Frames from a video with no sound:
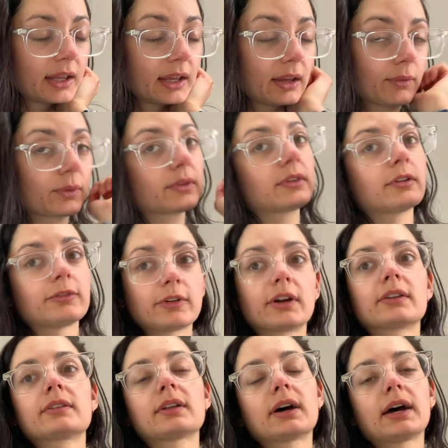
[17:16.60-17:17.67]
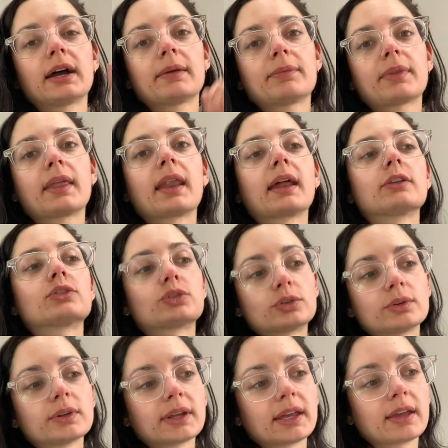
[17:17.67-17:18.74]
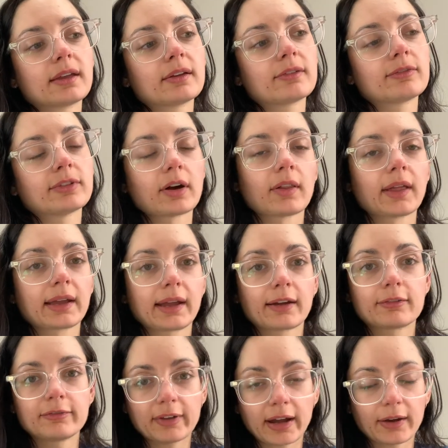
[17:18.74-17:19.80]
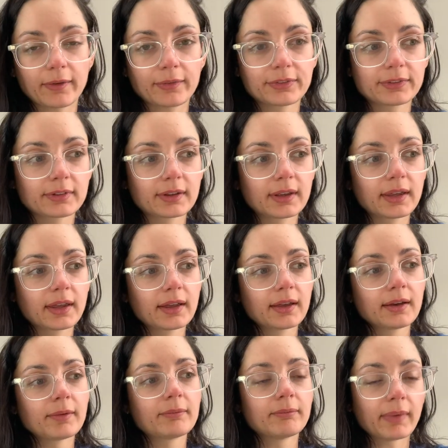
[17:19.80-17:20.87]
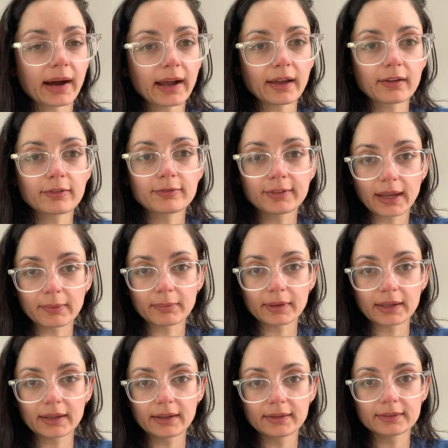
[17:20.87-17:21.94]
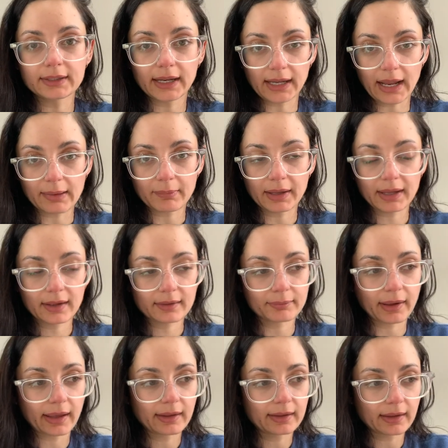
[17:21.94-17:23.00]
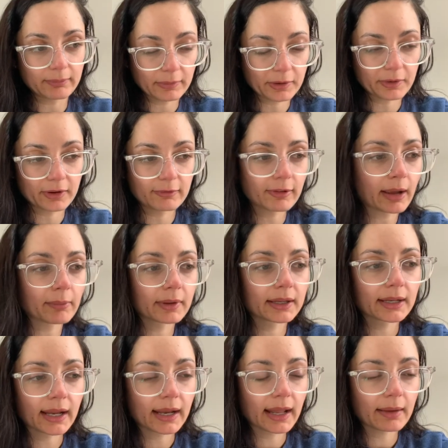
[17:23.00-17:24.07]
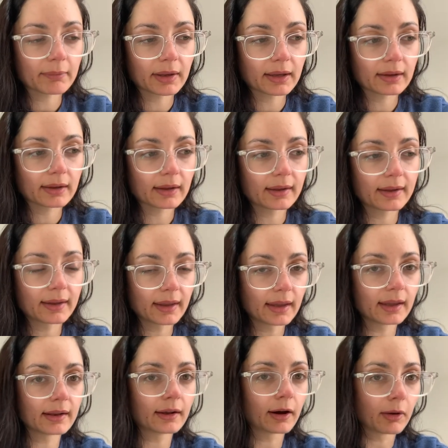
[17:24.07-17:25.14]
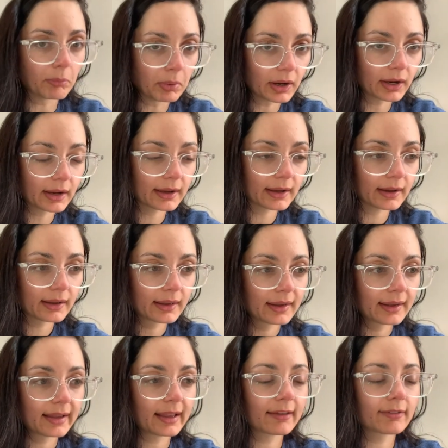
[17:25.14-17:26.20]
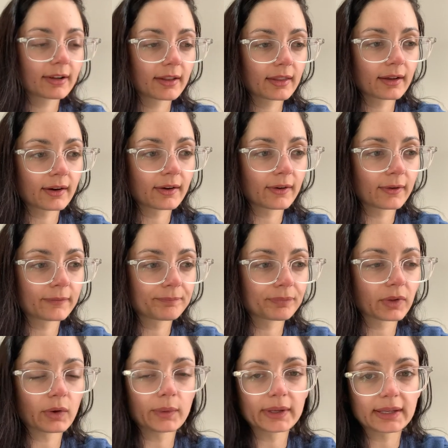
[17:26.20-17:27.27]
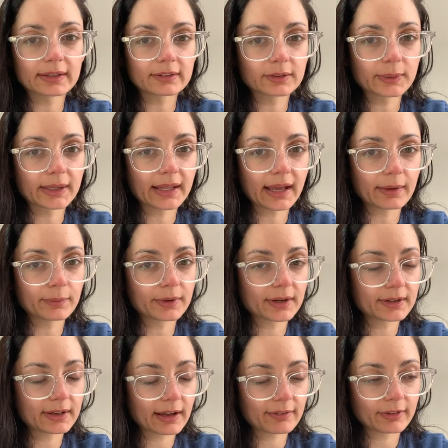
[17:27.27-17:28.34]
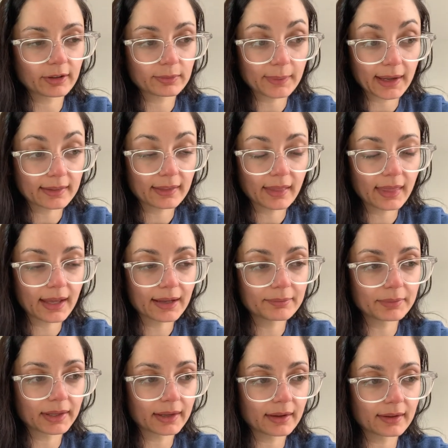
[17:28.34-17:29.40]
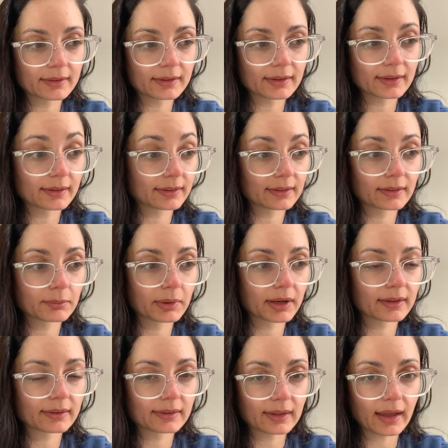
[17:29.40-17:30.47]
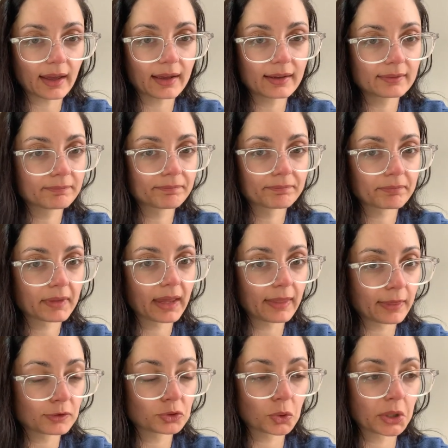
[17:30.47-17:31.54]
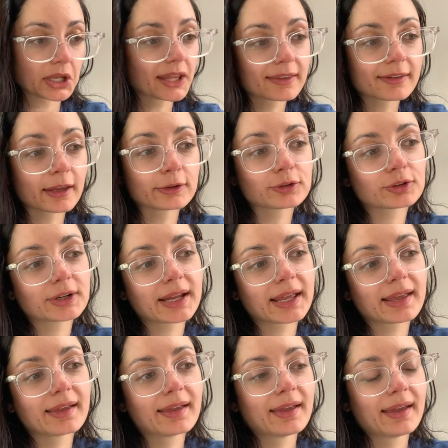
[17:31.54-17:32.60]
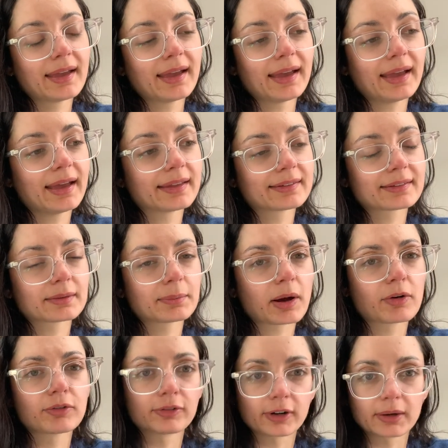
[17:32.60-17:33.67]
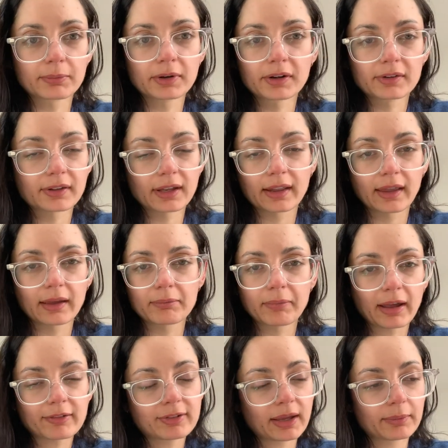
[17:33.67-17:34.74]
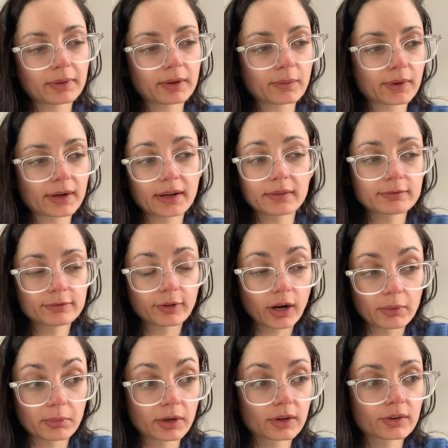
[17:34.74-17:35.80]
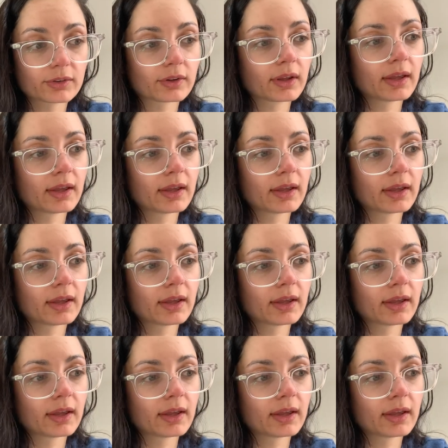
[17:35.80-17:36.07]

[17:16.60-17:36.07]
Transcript: It was the first time that I truly felt like I found my family dynamic, my immigrant family dynamic in a book. Even though going into it, I wouldn't have expected that because this is a book set in the 20th century and it's about farmers and like my family weren't farmers